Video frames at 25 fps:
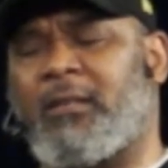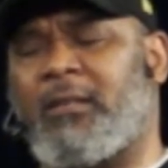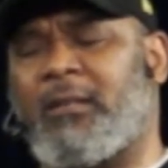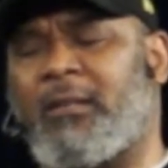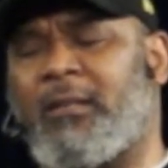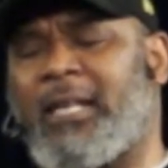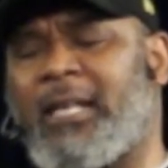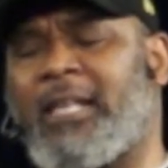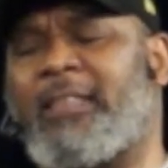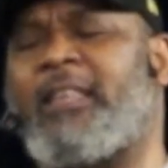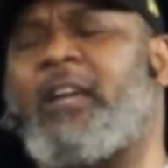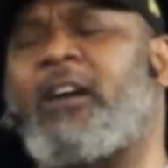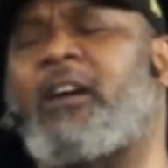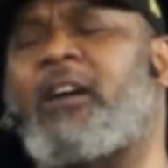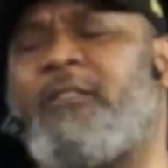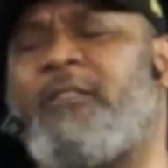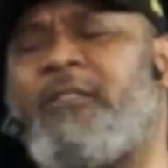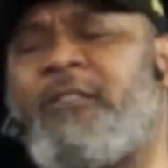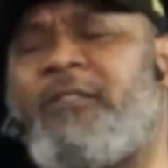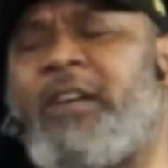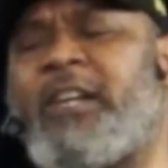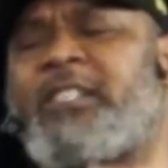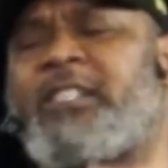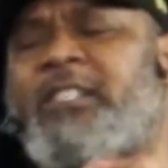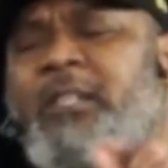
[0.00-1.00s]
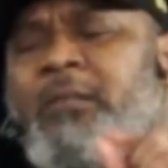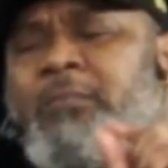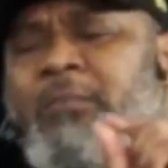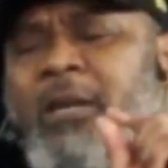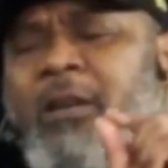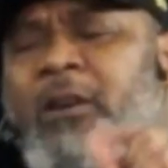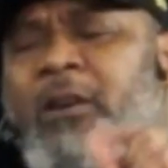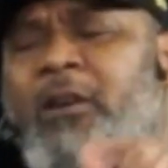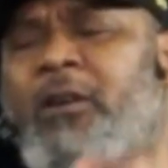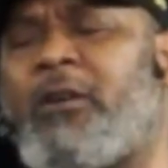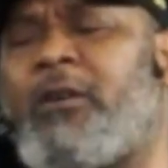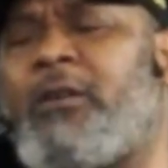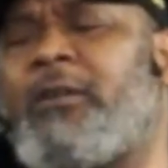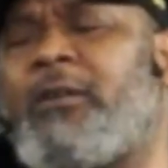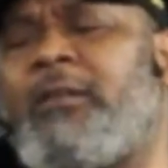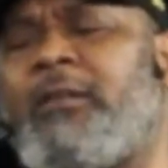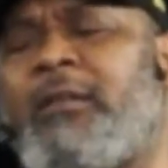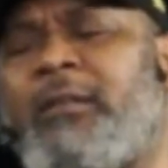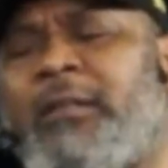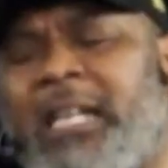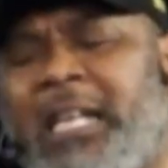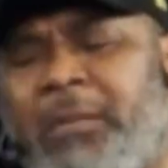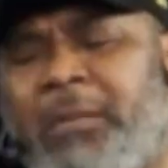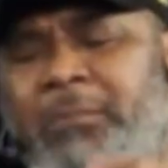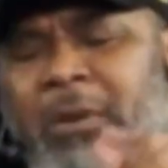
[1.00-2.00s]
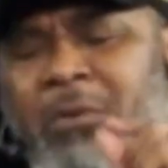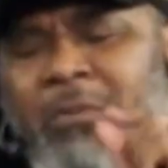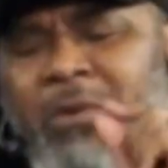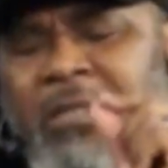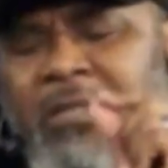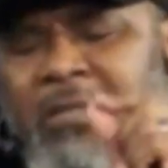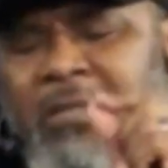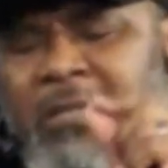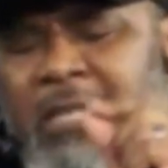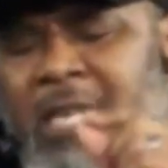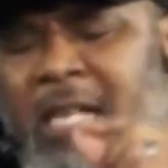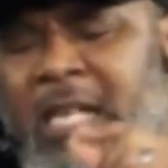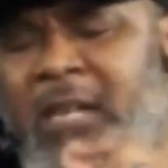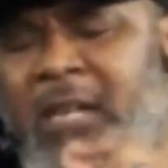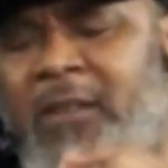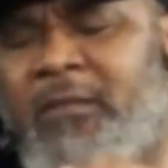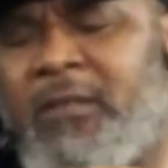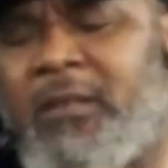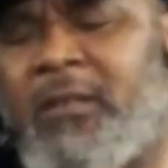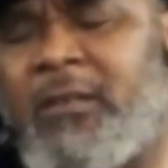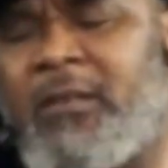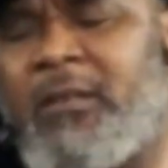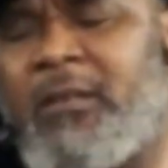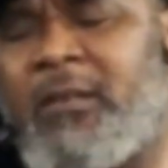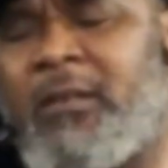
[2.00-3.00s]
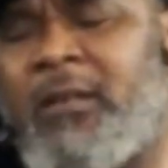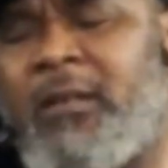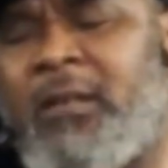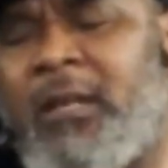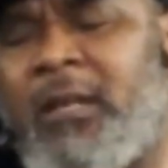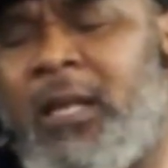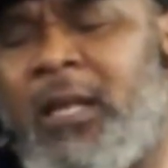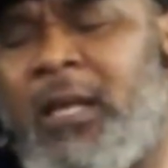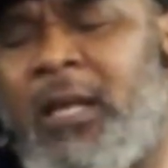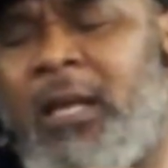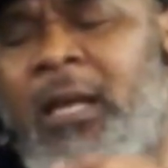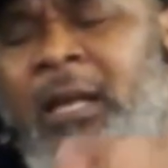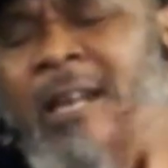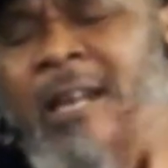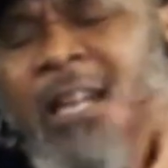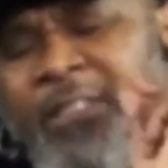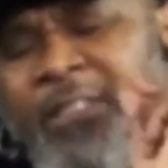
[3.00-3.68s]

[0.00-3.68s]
Let their confession be heard, let it be received, and let